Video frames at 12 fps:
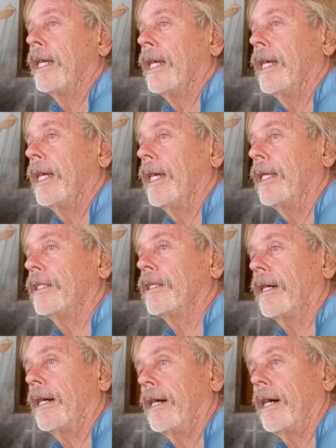And
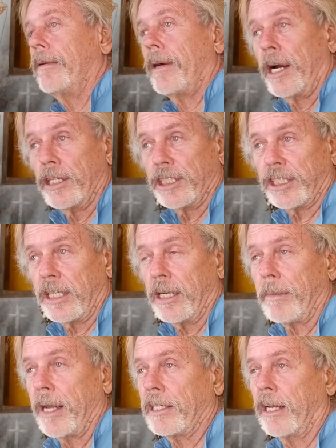are you
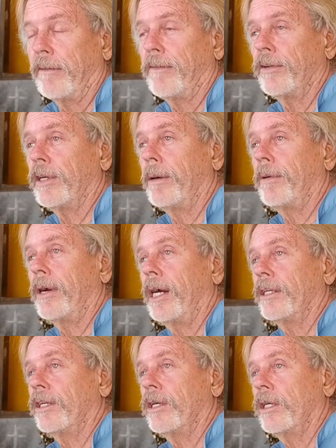seeing my telephone number
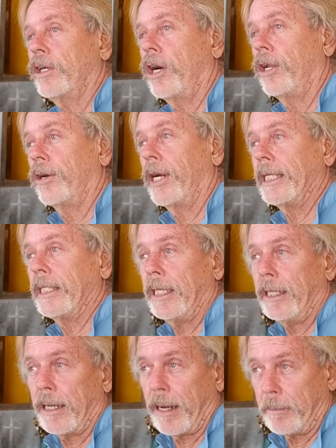on your caller
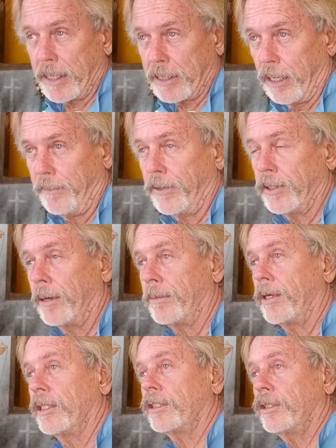ID? My telephone
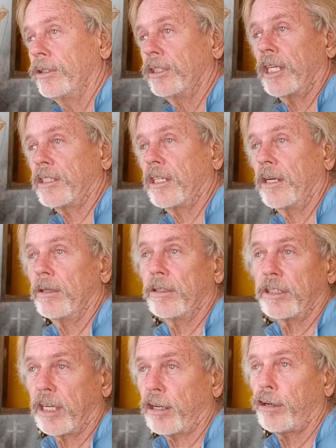number is
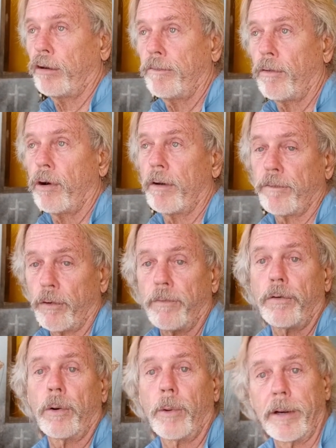
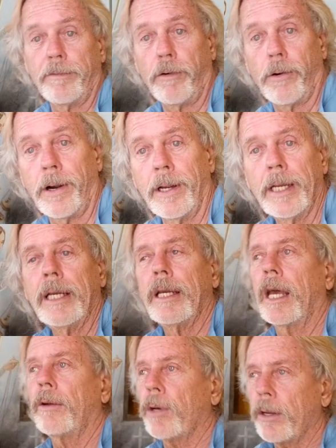260-624-4414.
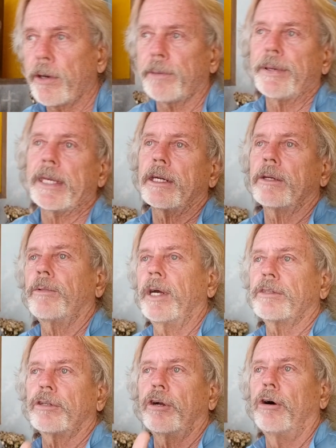And we repeated,
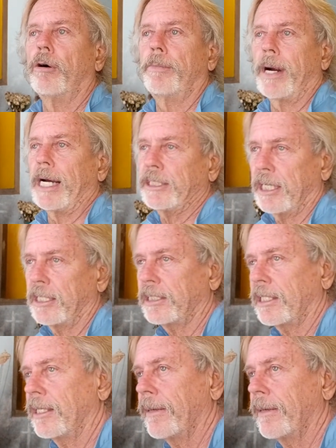went through the whole process.